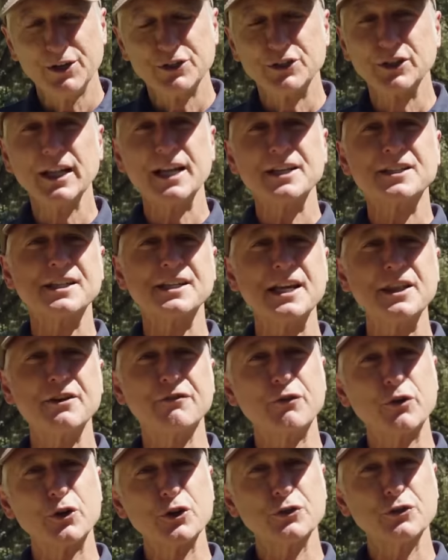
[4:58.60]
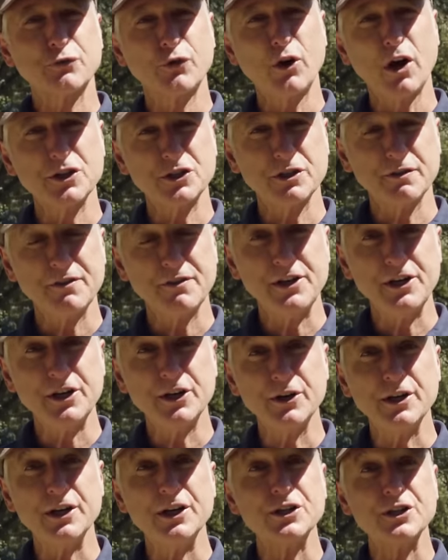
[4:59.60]
So let's say the first frost of the
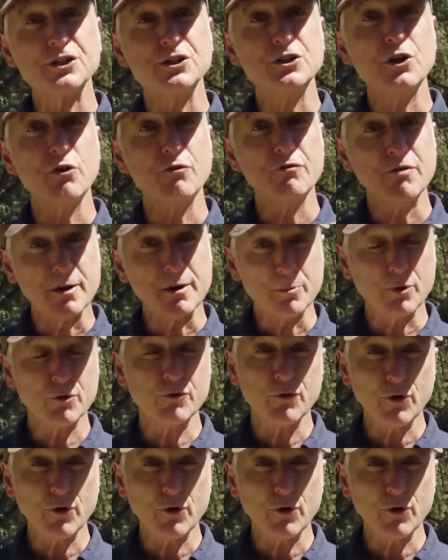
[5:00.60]
year is November